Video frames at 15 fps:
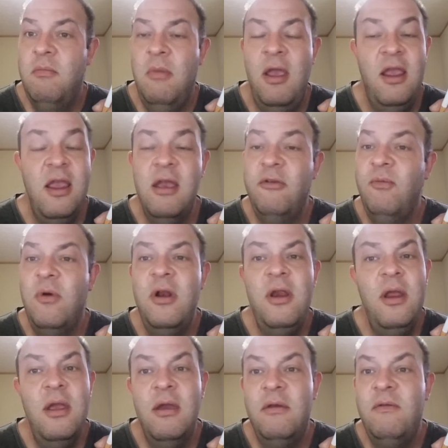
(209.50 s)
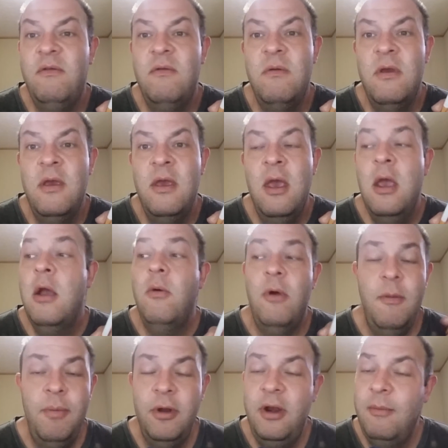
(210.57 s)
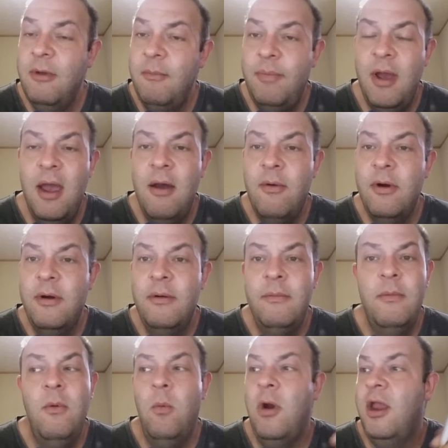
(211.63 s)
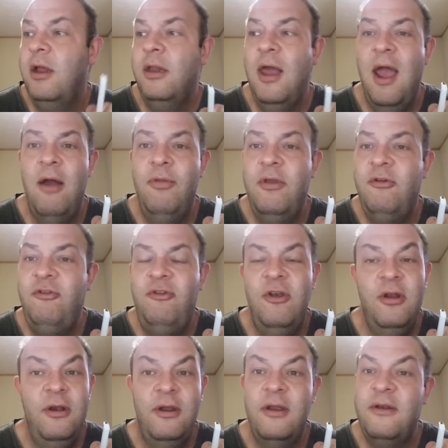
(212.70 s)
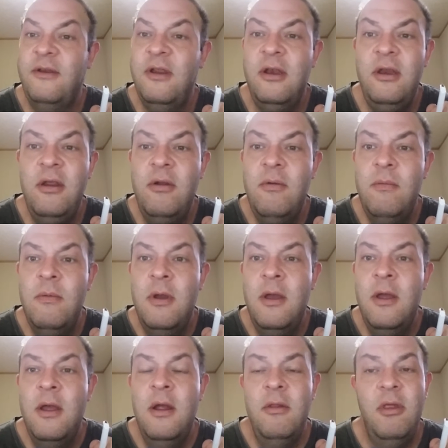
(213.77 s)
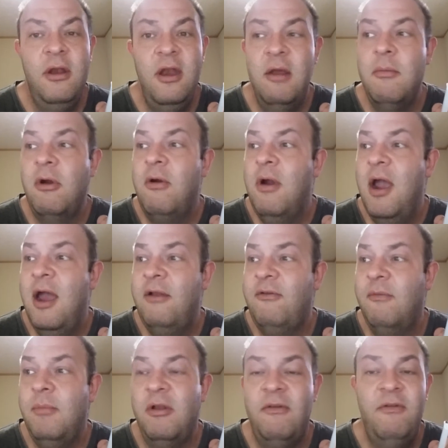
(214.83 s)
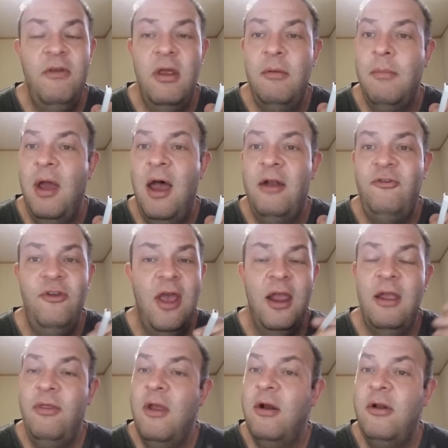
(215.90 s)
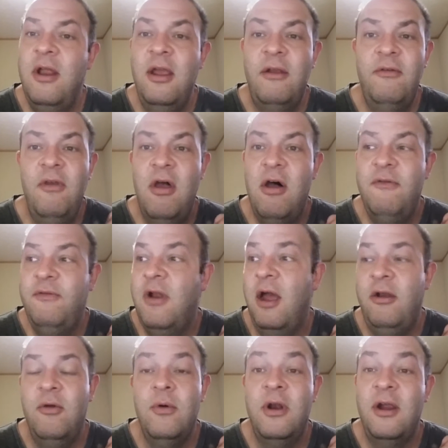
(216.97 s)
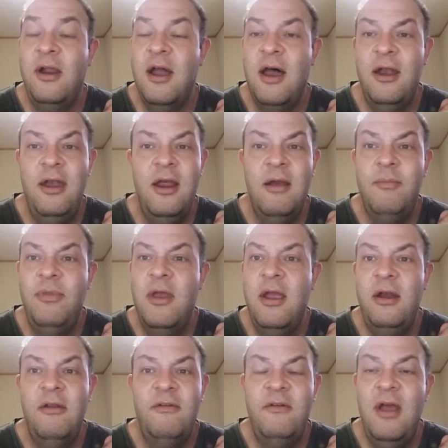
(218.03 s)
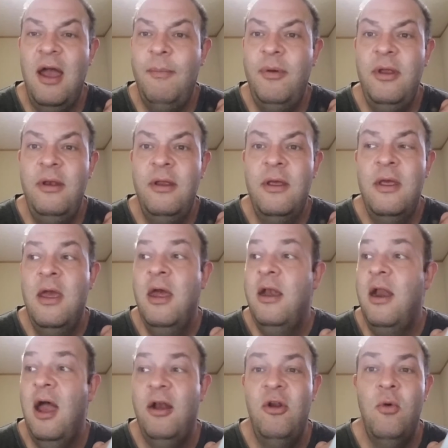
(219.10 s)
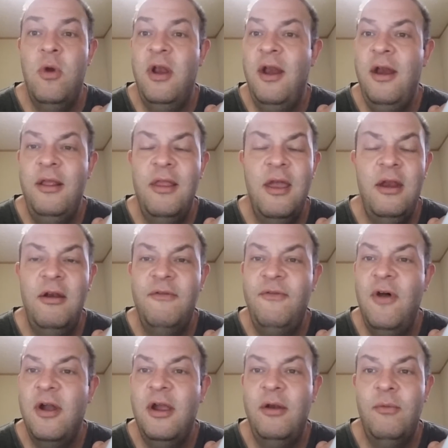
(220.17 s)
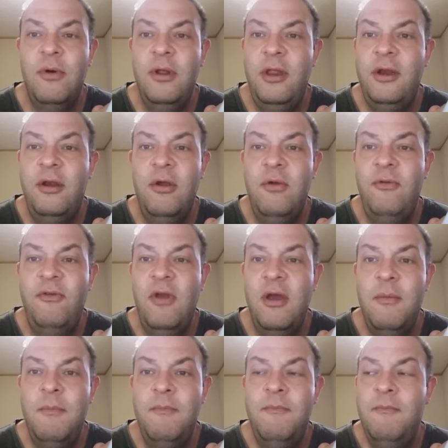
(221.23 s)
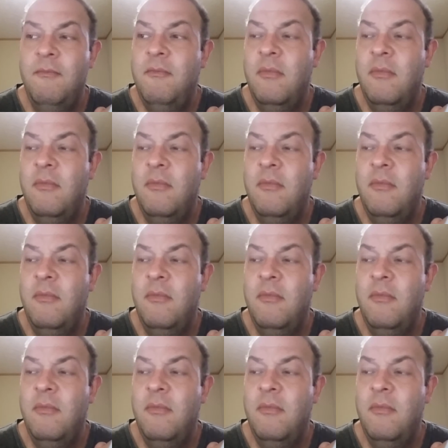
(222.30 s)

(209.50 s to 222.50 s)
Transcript: he is what he is. We put him in power. We allowed this shit to continue. The Democrats have been sitting by jacking their dicks off, not doing a goddamn thing to stop it, not doing anything to fucking really do something.